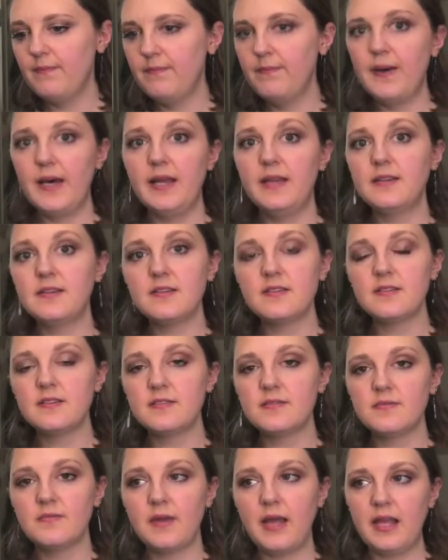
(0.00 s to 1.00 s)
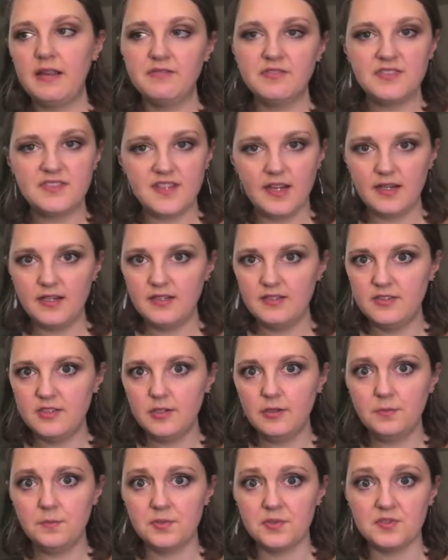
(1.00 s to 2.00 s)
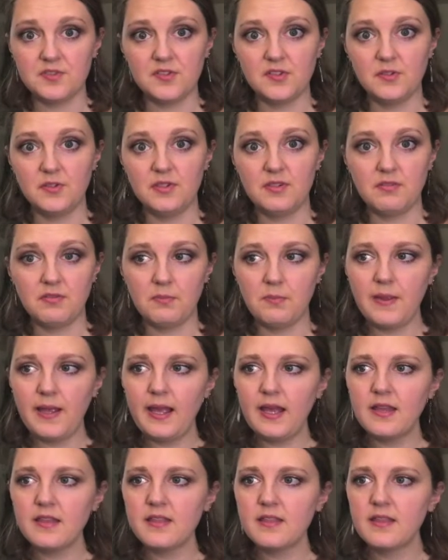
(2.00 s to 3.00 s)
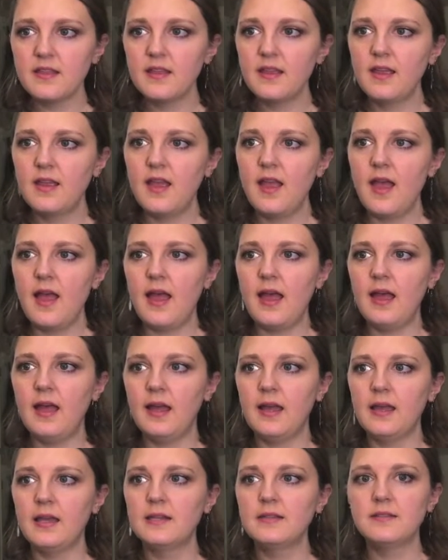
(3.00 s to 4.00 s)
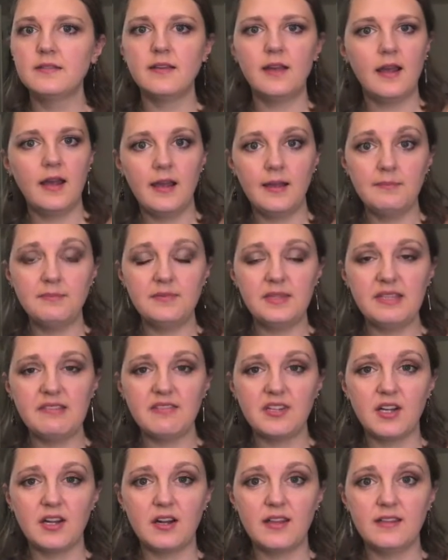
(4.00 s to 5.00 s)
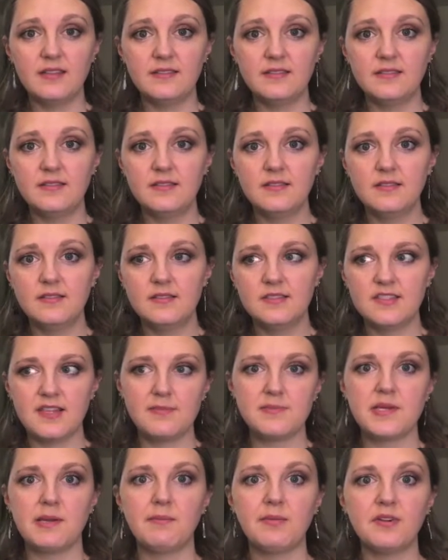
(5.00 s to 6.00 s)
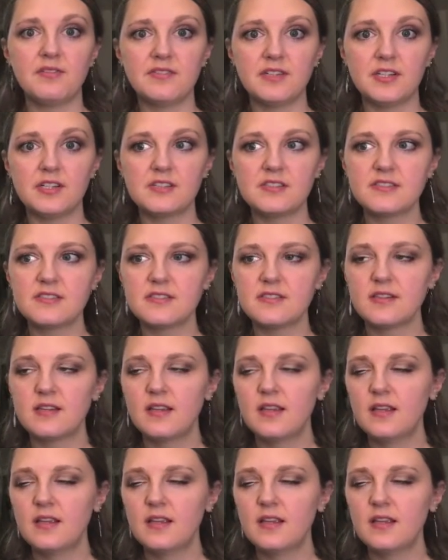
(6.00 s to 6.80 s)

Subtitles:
But I've decided to pursue a different path, and I'm leaving on September 1st.